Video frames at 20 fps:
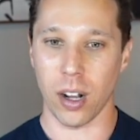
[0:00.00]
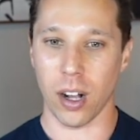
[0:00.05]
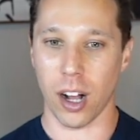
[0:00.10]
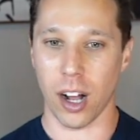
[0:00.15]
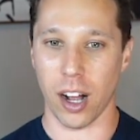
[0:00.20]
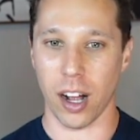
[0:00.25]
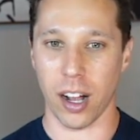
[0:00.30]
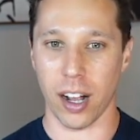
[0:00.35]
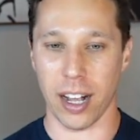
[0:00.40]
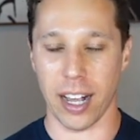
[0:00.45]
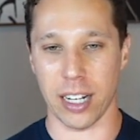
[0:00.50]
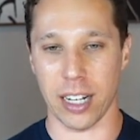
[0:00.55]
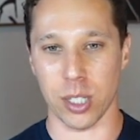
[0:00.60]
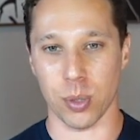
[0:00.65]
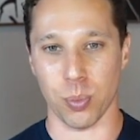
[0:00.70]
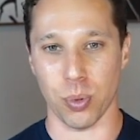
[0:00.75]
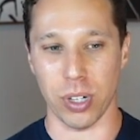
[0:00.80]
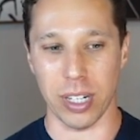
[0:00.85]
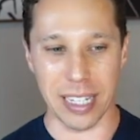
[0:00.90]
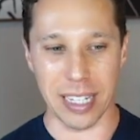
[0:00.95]
And it's
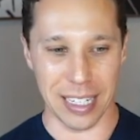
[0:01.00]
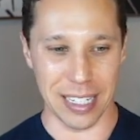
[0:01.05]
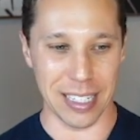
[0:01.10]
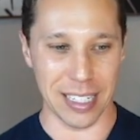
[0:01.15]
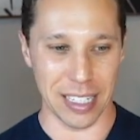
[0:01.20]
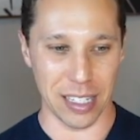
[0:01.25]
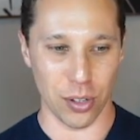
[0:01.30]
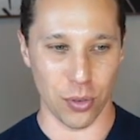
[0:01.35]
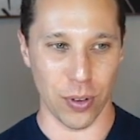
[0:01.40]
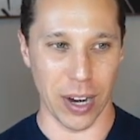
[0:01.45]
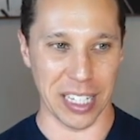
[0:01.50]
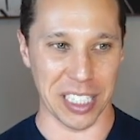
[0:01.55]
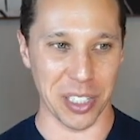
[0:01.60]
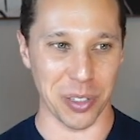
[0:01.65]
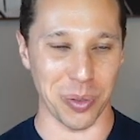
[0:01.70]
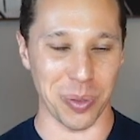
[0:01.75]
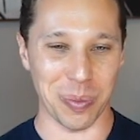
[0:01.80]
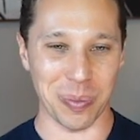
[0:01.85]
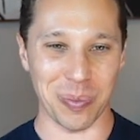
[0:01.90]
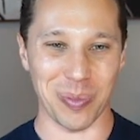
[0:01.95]
pretty easy and
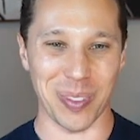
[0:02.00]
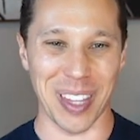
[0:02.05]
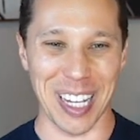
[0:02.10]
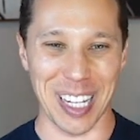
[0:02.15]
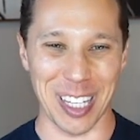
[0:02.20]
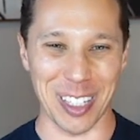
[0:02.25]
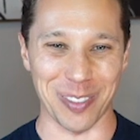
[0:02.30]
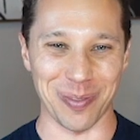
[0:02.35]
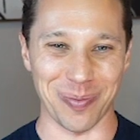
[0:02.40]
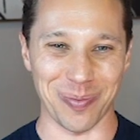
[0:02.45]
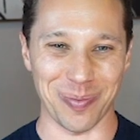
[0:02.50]
effective. Thank you.